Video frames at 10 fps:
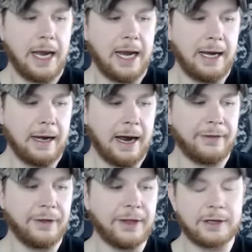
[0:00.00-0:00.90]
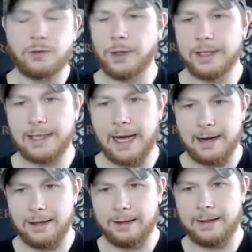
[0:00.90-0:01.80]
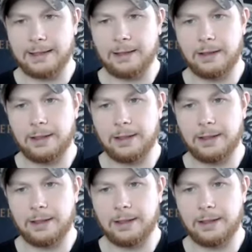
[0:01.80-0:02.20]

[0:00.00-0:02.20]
And I think that that's really sad. I think that that's a